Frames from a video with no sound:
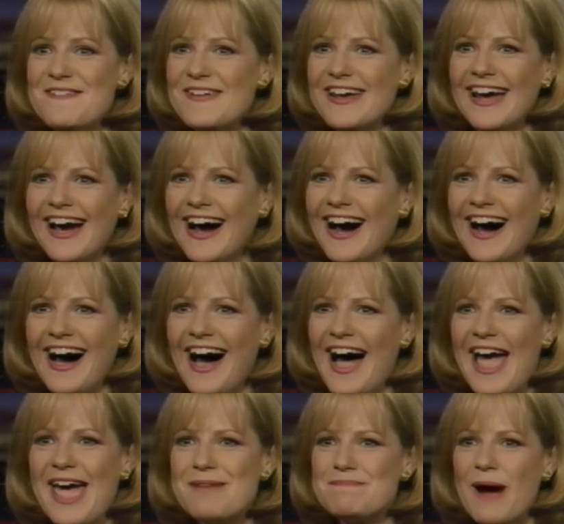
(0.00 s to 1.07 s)
mean,
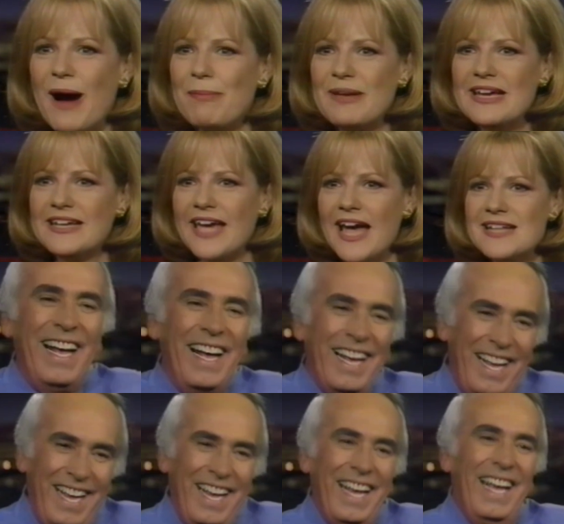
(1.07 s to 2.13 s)
I have Barbie and Ken
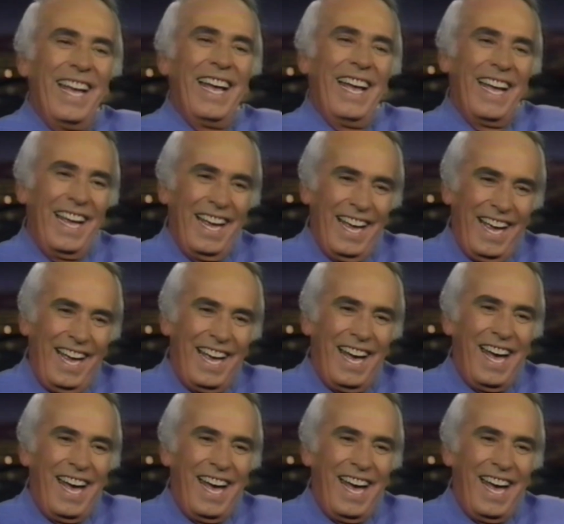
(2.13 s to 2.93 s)
sleeping on Kotex.